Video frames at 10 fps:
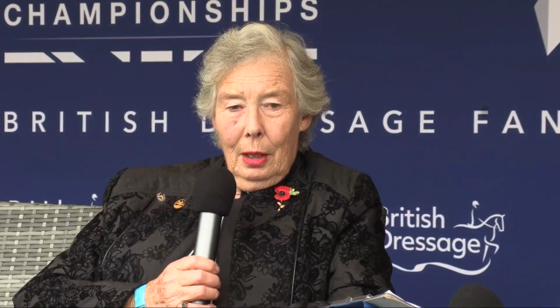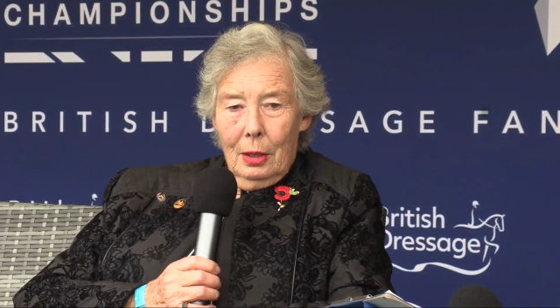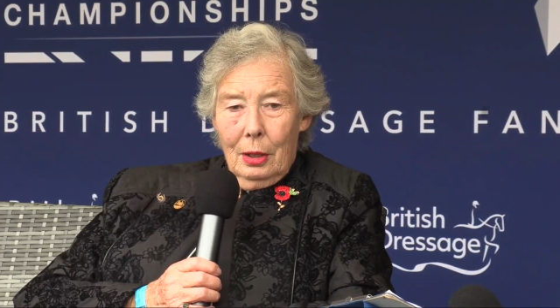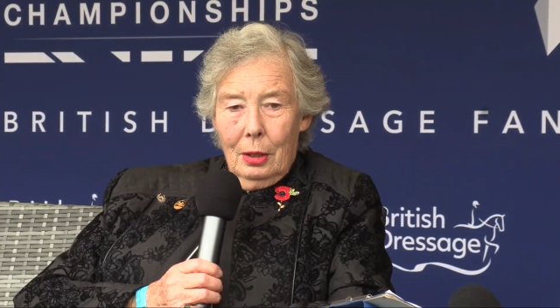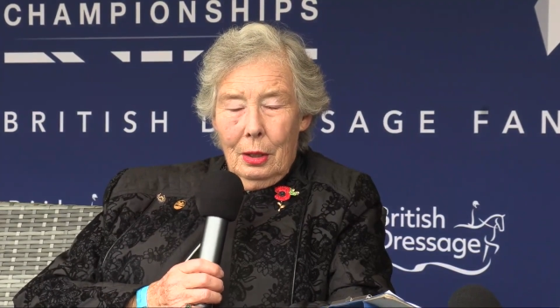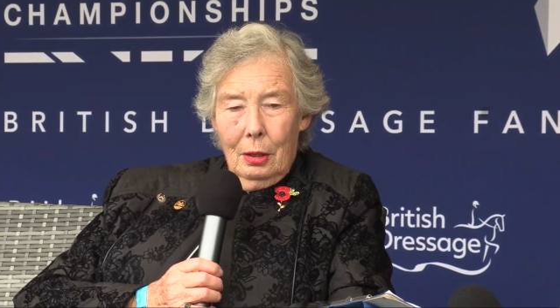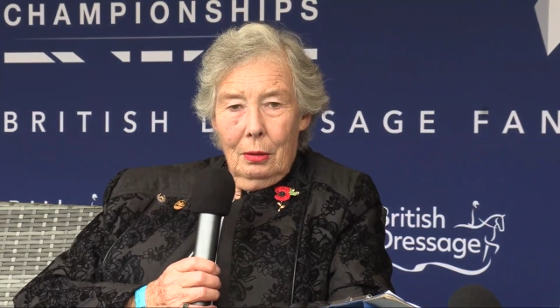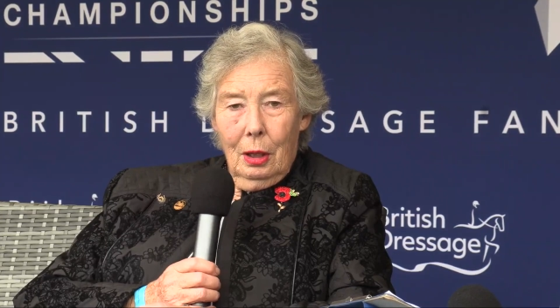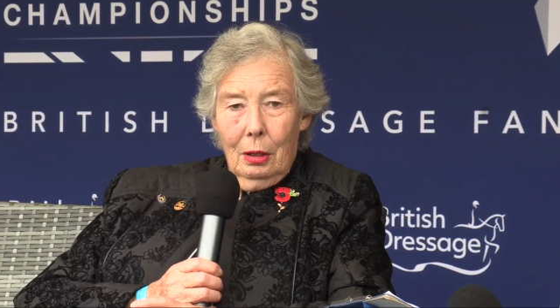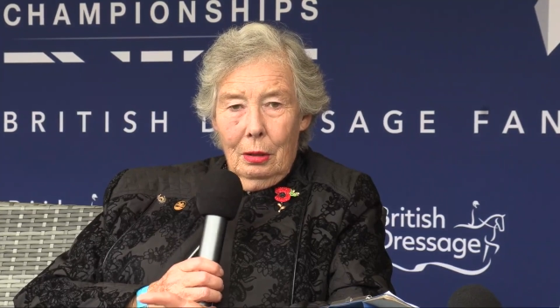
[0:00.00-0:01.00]
go
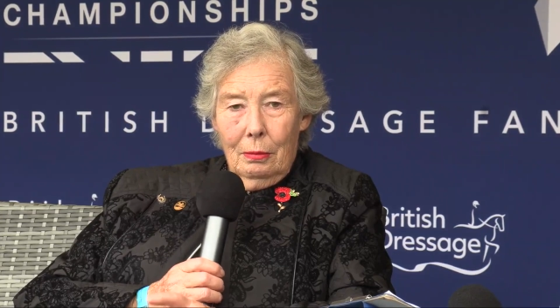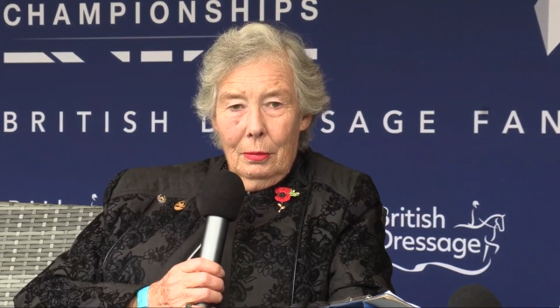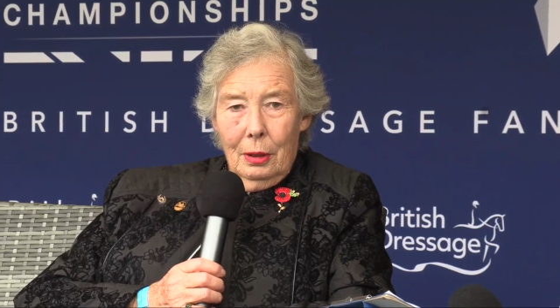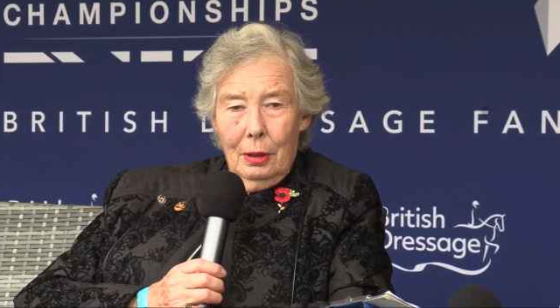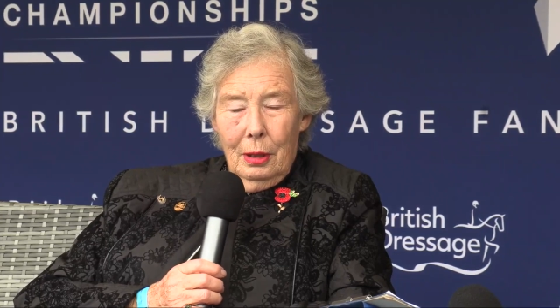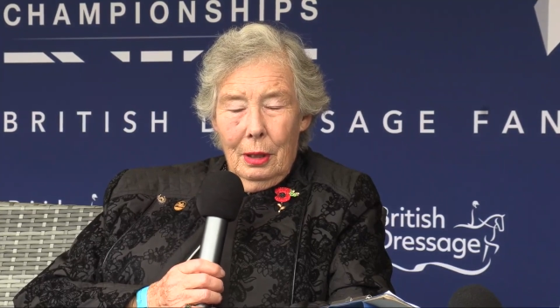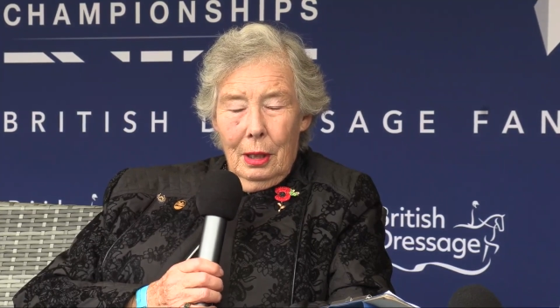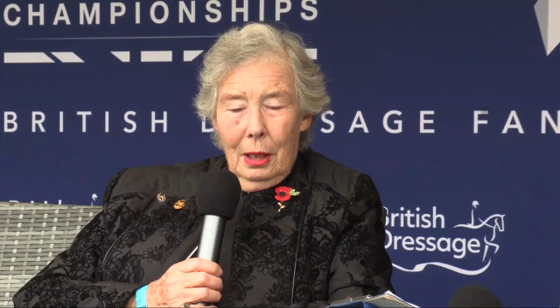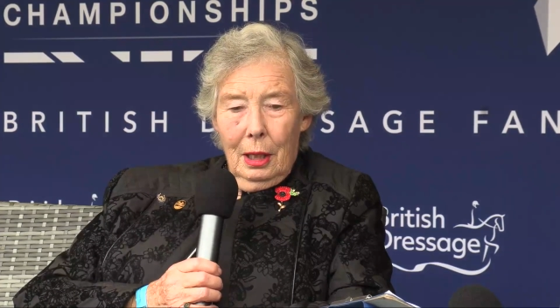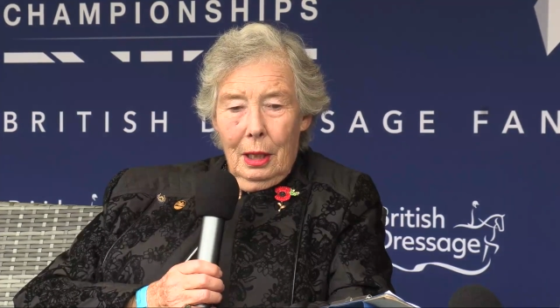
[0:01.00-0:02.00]
home,
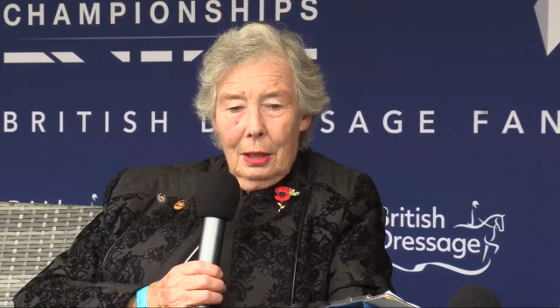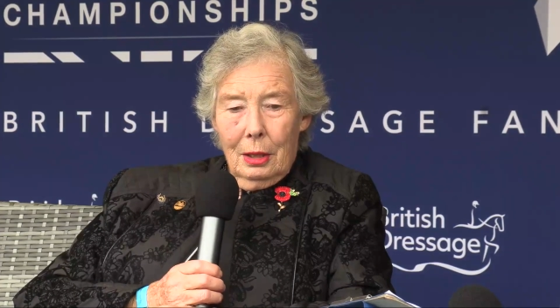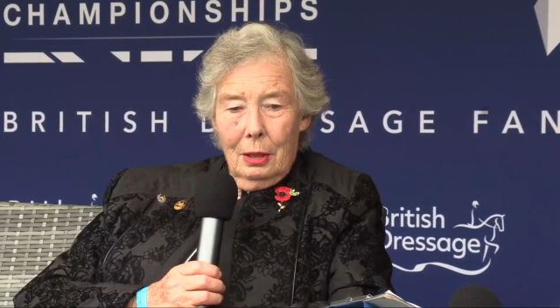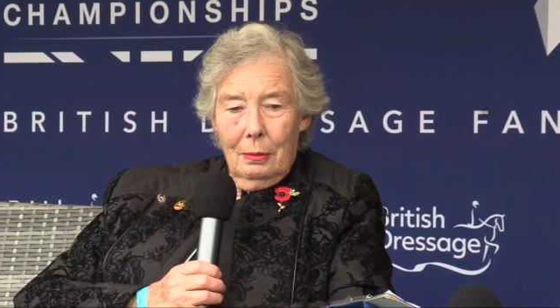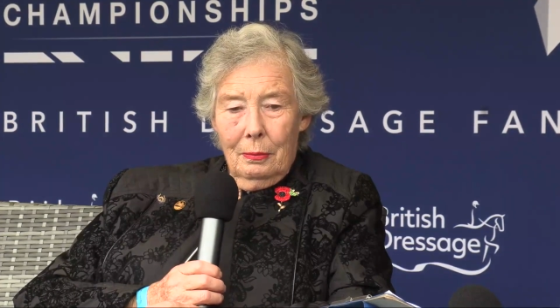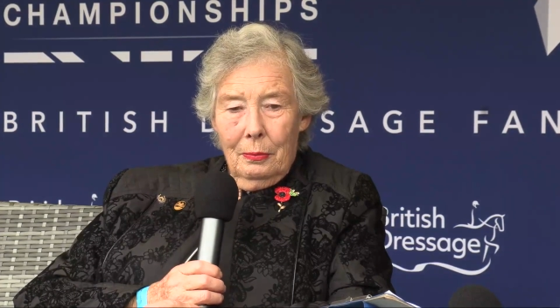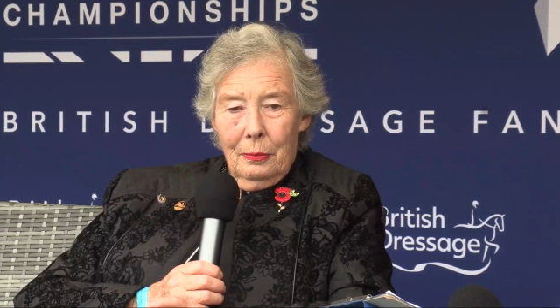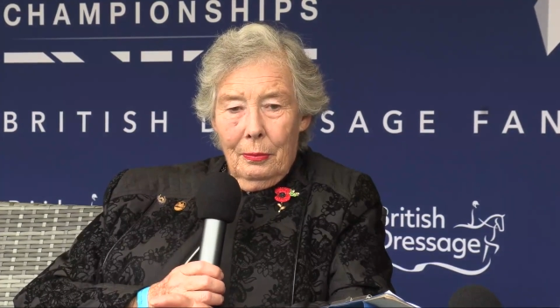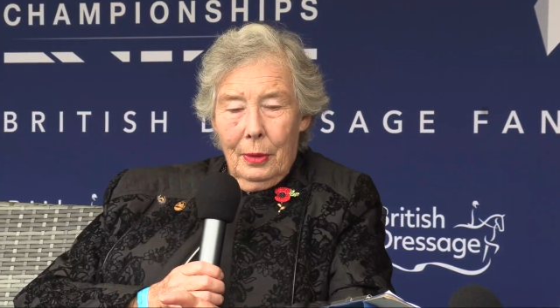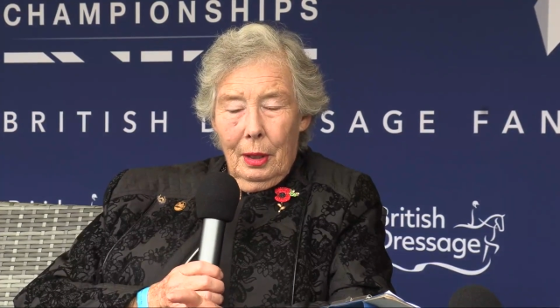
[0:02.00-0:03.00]
and
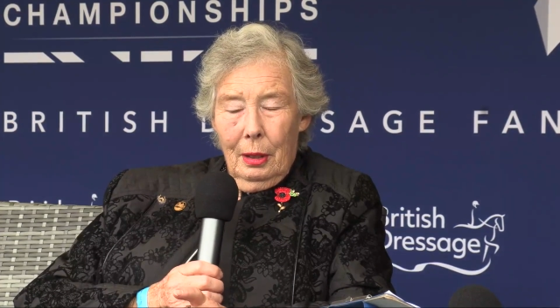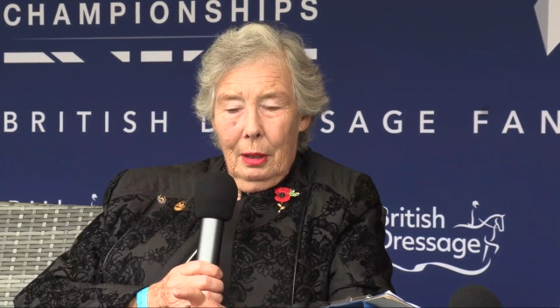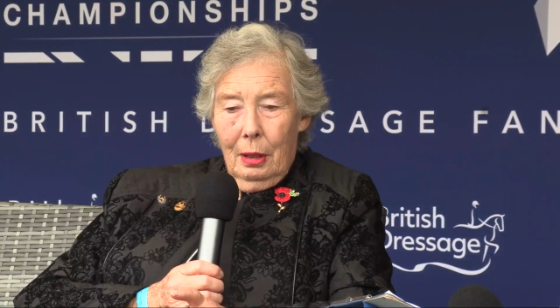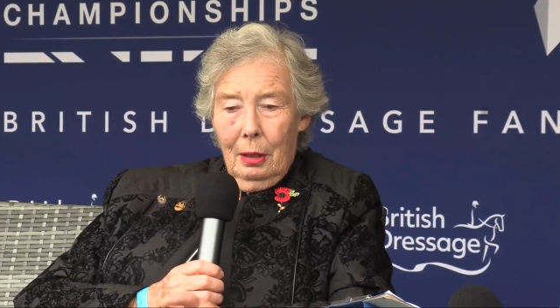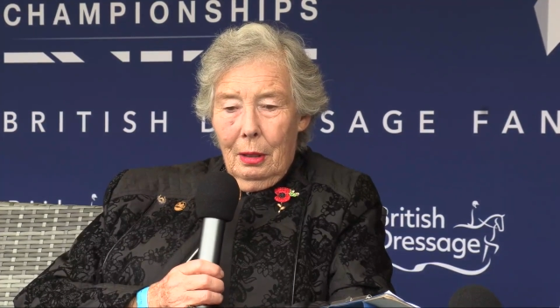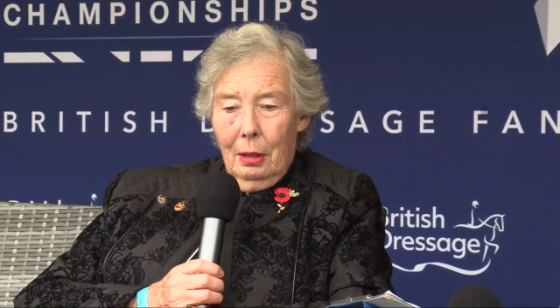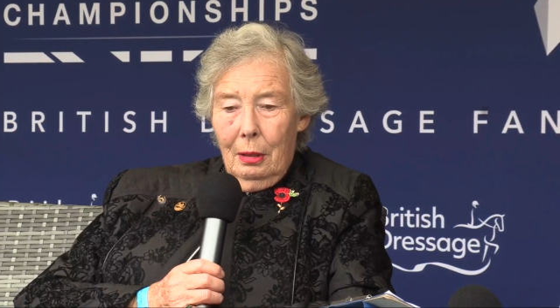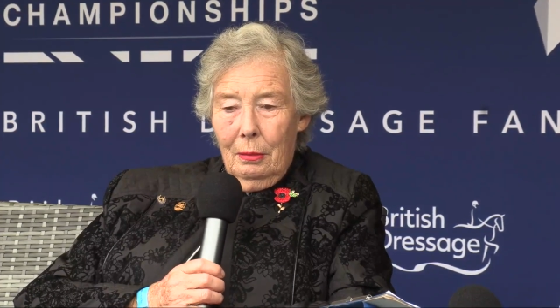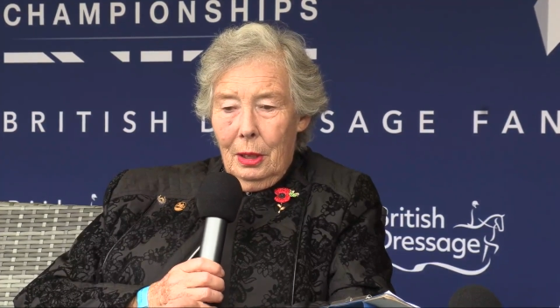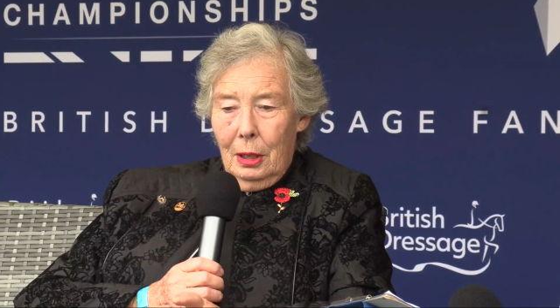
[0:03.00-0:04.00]

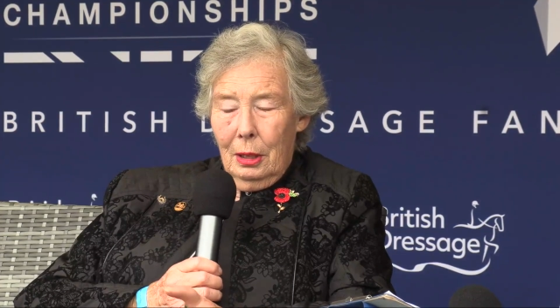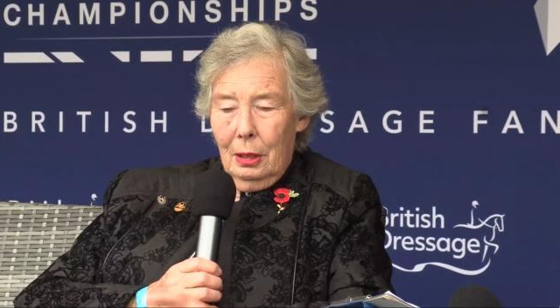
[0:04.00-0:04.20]
Emily